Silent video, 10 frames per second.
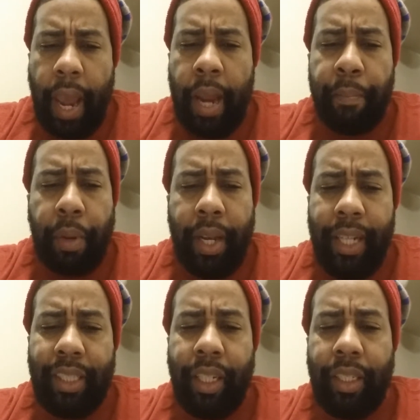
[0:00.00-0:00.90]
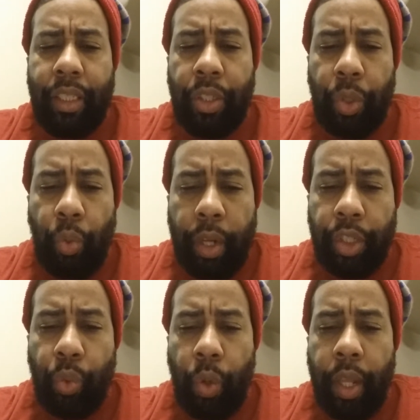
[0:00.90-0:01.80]
and placed in a
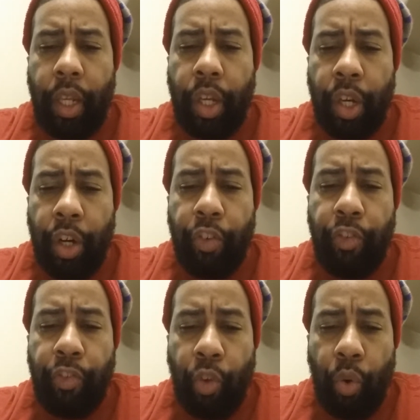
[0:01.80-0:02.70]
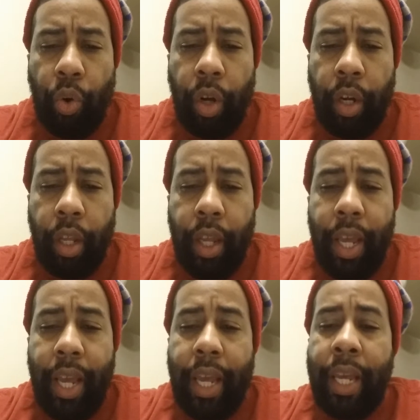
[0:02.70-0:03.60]
situation where they could afford
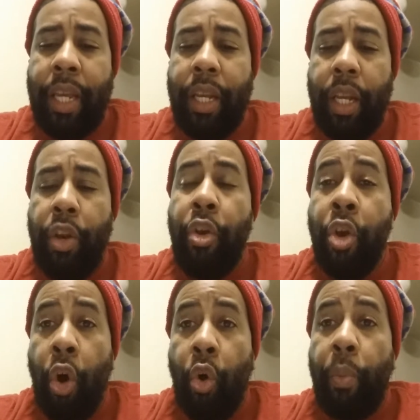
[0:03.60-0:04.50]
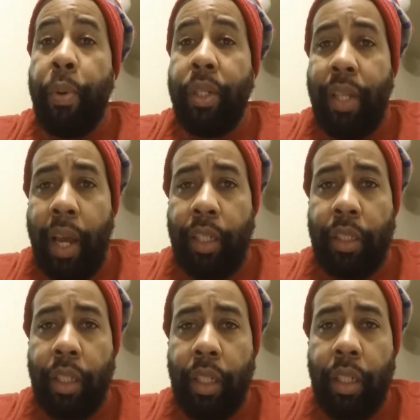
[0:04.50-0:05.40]
it no
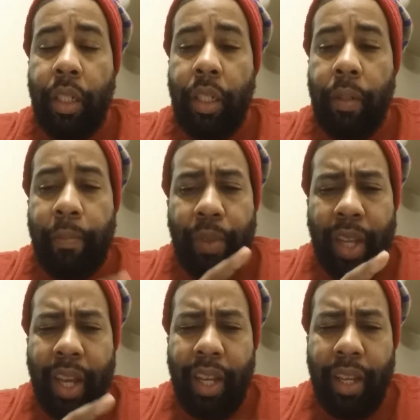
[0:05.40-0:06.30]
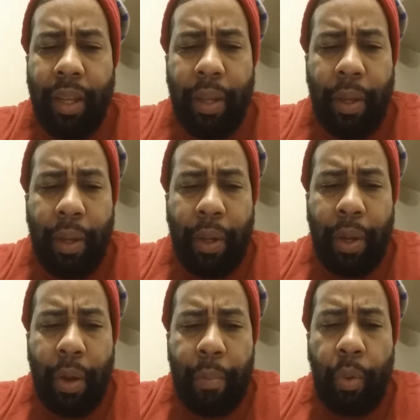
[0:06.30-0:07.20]
protection? Okay?
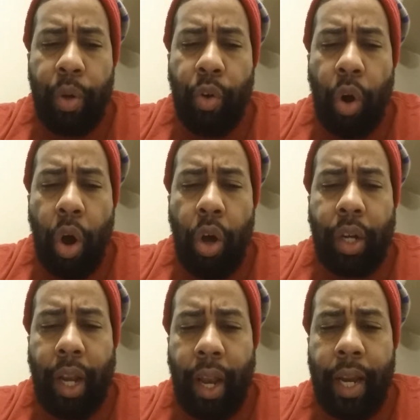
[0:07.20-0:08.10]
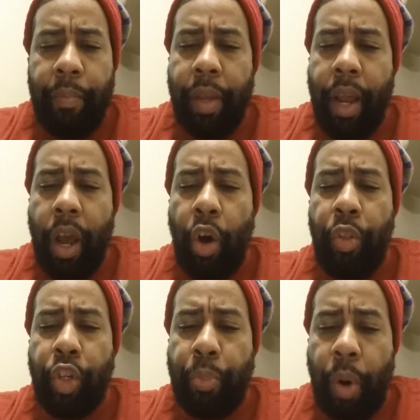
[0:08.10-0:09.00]
But we were all claimed and
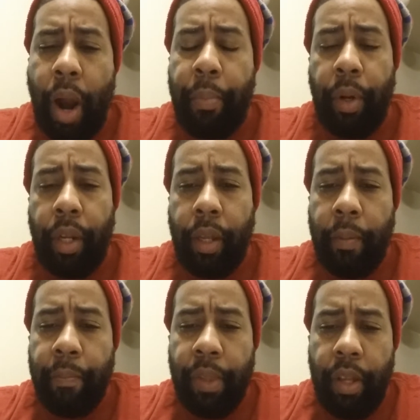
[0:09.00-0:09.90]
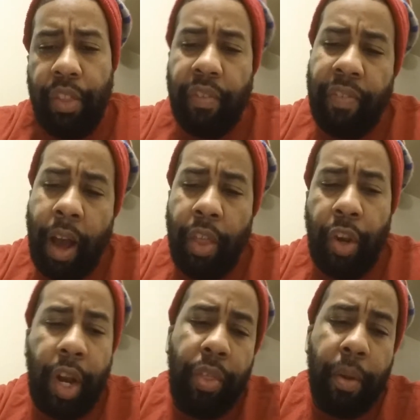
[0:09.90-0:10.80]
held as property. The
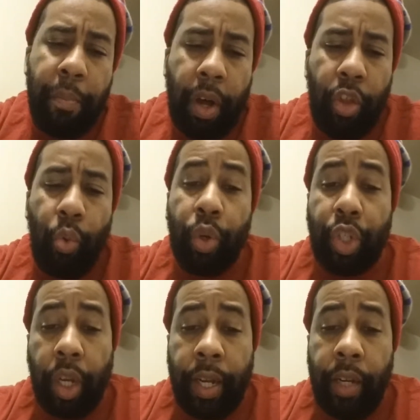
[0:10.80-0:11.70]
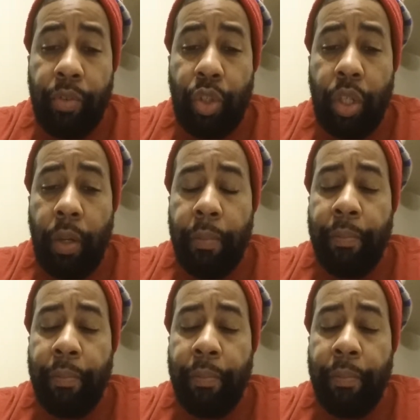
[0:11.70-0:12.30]
father and the mother were slaves.